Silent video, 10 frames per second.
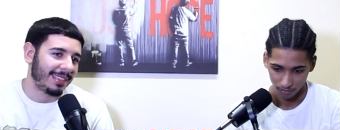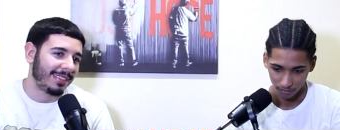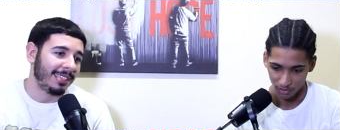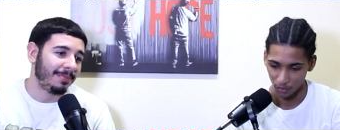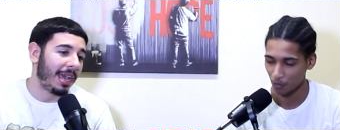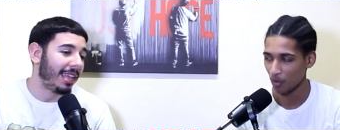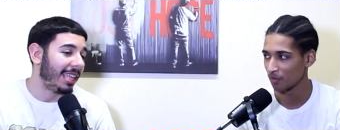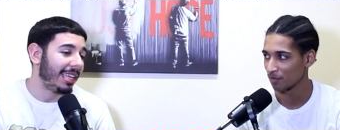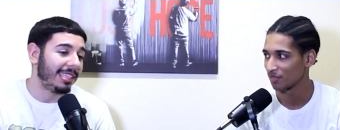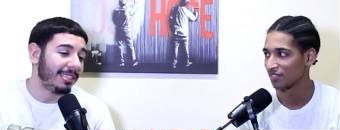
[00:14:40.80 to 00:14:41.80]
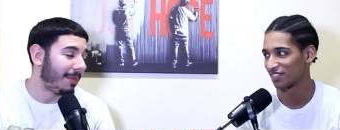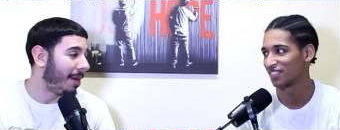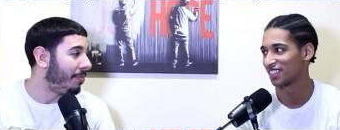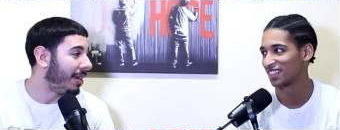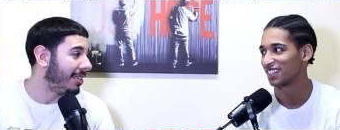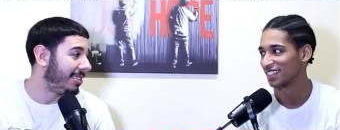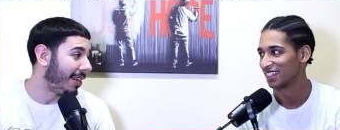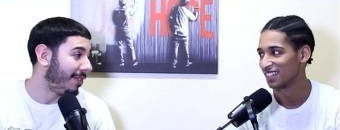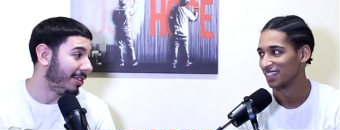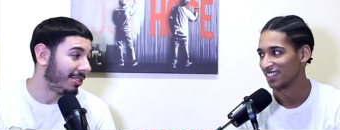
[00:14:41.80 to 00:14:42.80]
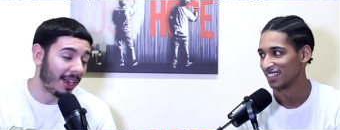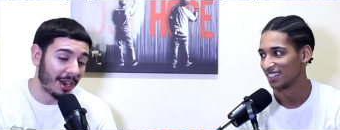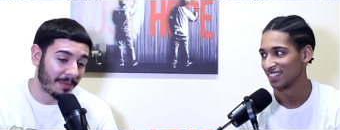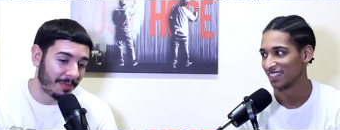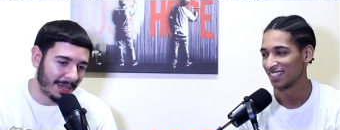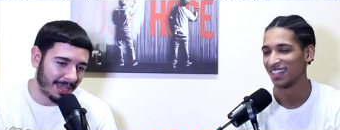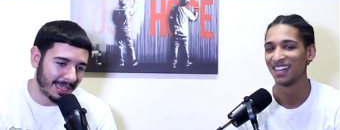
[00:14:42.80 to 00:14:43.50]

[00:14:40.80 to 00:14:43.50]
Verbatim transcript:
Speaker 1: This might they, this might break Xavier's heart, but